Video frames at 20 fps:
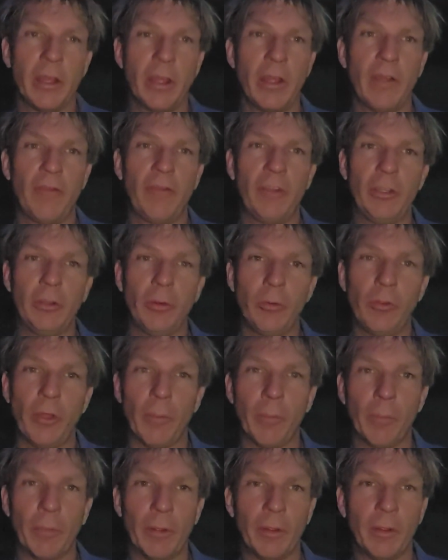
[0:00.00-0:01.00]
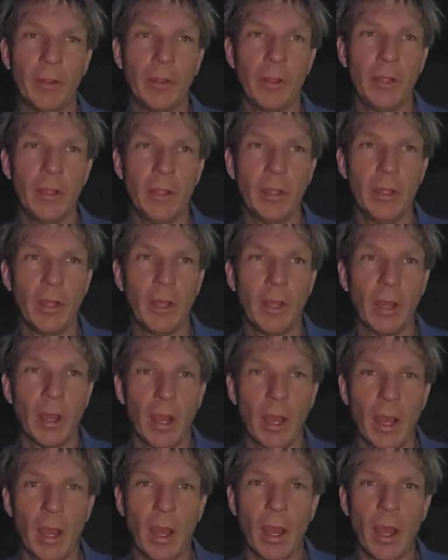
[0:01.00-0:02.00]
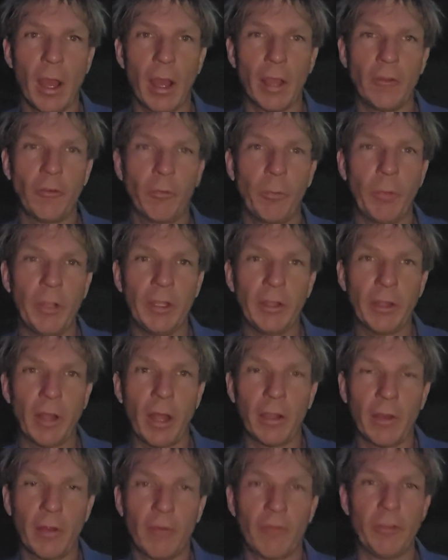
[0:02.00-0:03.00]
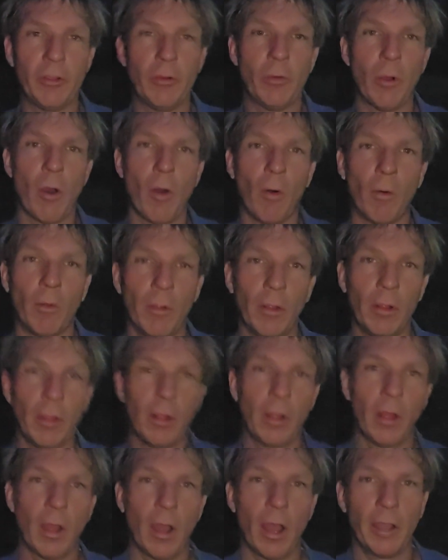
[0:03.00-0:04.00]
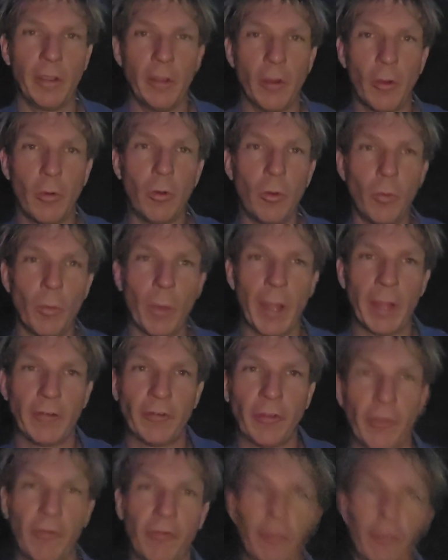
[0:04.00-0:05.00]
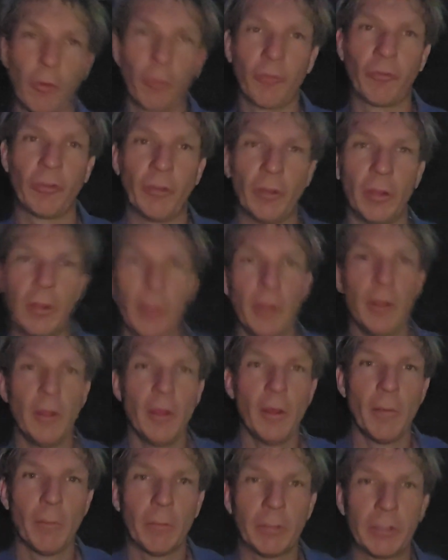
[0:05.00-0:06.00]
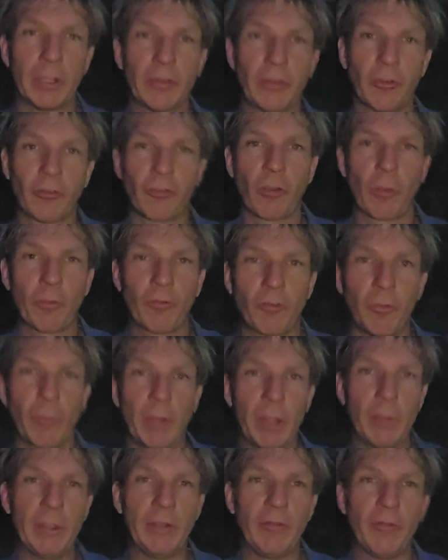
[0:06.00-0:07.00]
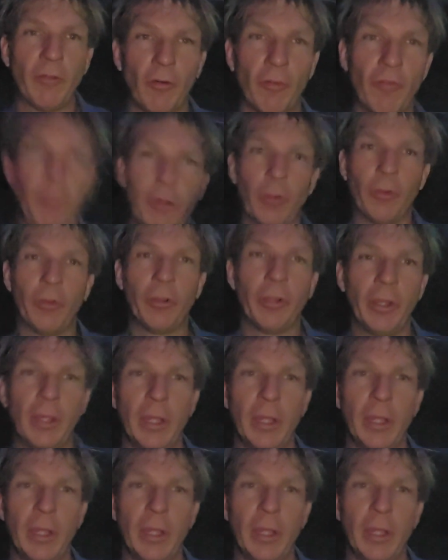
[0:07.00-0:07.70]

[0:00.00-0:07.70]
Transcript: if ye do them. I speak not of you all. I know whom I have chosen, but that the scripture may be fulfilled.